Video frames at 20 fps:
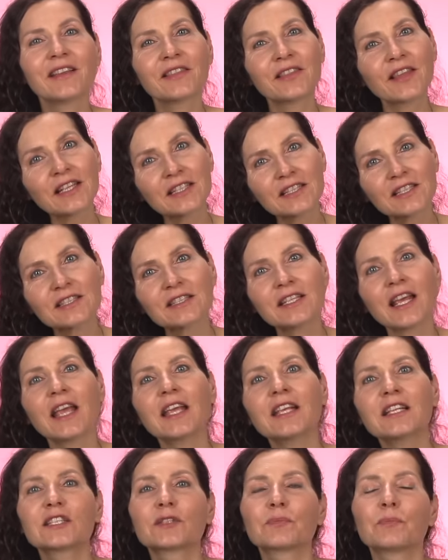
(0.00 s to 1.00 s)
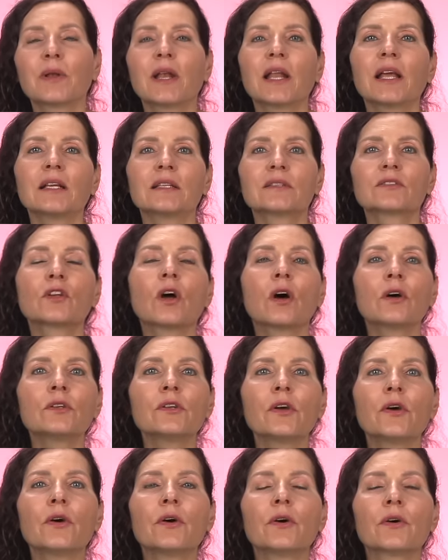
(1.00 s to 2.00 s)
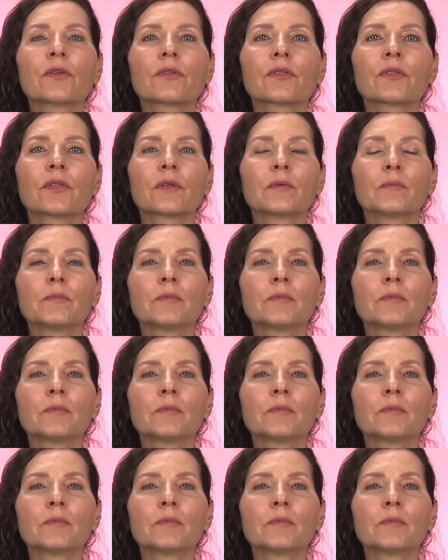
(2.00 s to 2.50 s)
that takes place on earth.